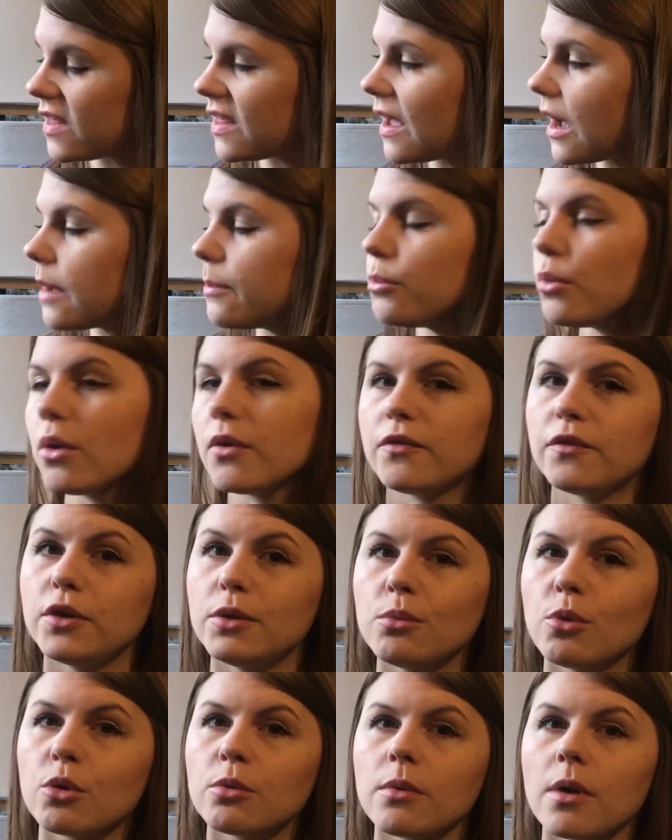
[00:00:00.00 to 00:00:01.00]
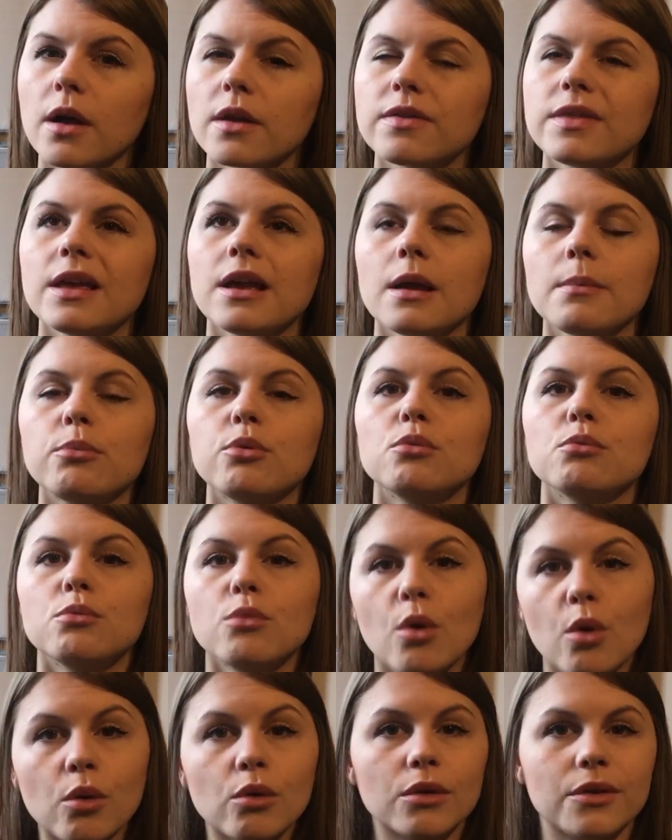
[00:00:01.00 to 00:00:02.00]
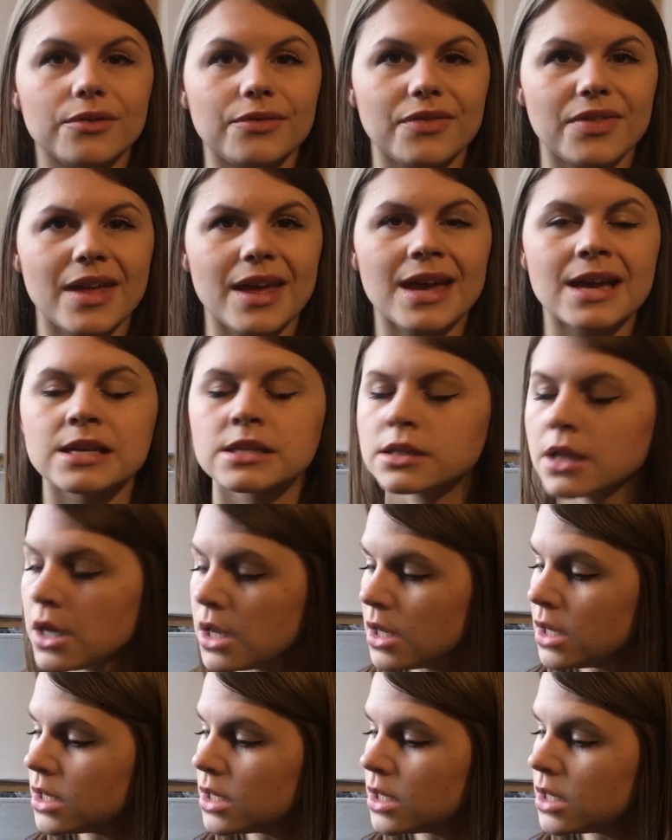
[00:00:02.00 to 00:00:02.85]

I think I bought a few more, I think I bought more of this.